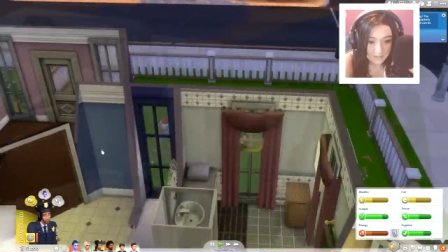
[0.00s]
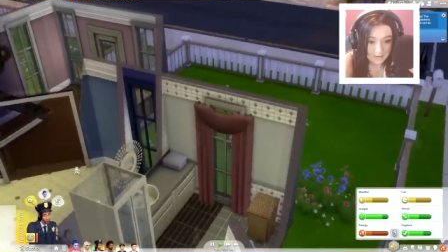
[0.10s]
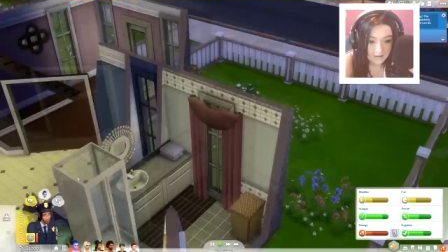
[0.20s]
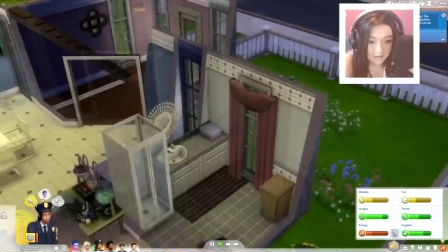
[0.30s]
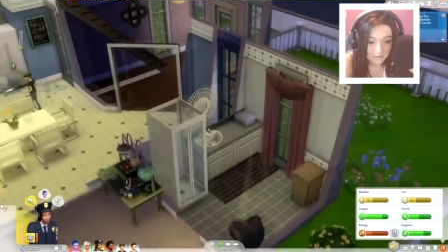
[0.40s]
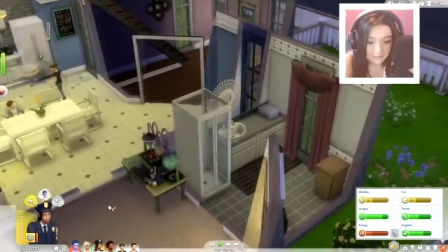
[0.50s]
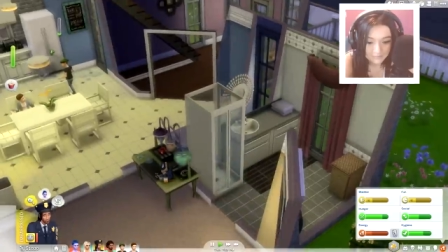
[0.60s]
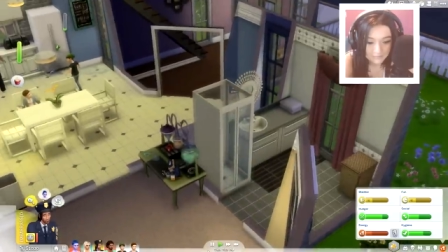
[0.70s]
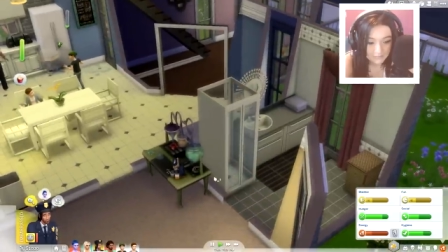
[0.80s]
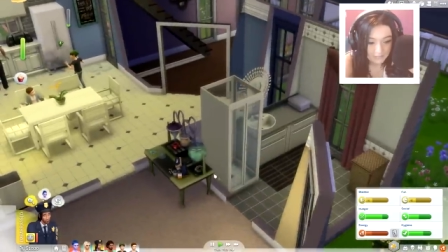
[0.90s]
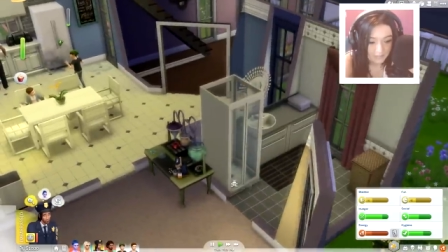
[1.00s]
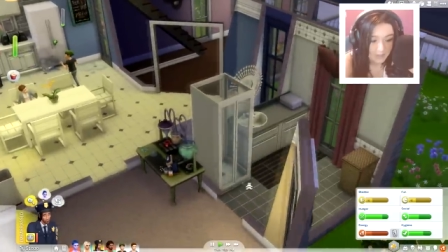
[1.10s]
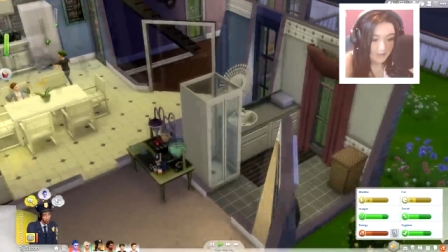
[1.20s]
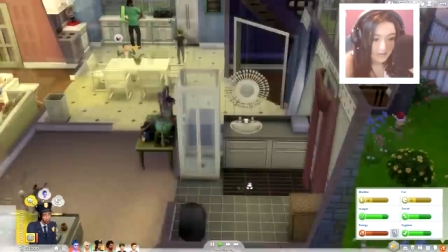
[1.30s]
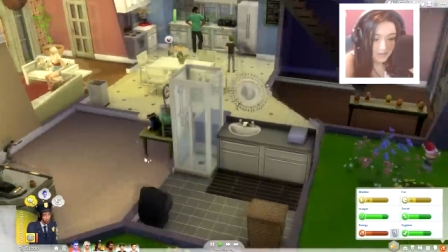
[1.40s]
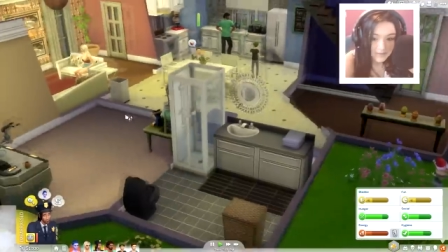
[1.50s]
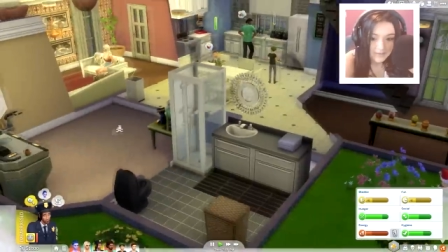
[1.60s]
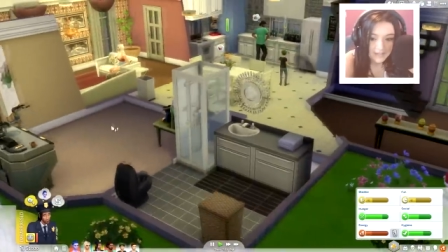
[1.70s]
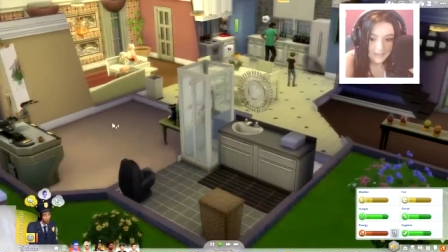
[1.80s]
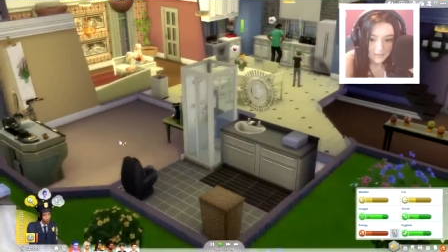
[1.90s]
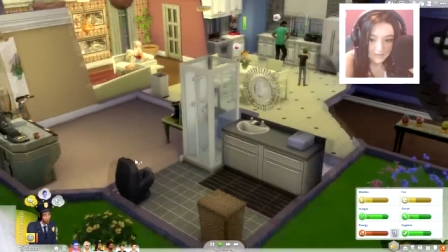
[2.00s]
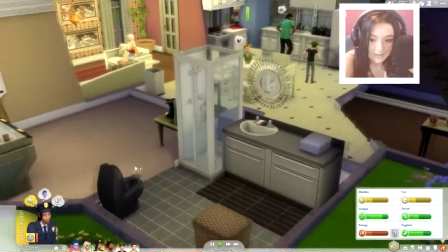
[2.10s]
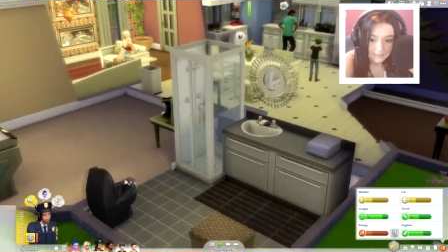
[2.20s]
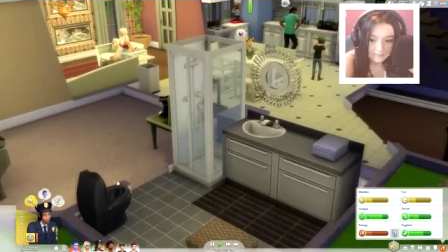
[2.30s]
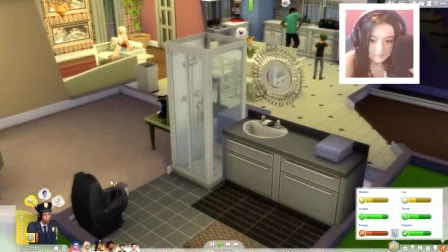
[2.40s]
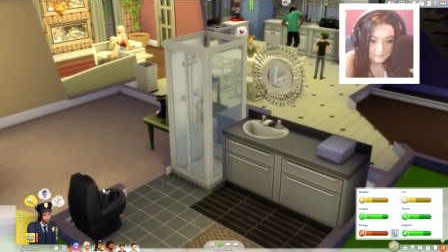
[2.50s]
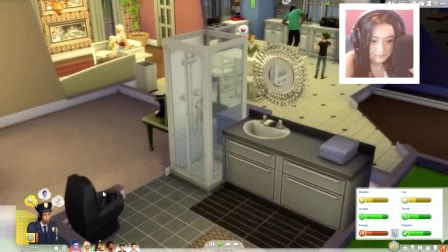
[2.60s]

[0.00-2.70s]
it's like a miracle. Why don't you go use that toilet?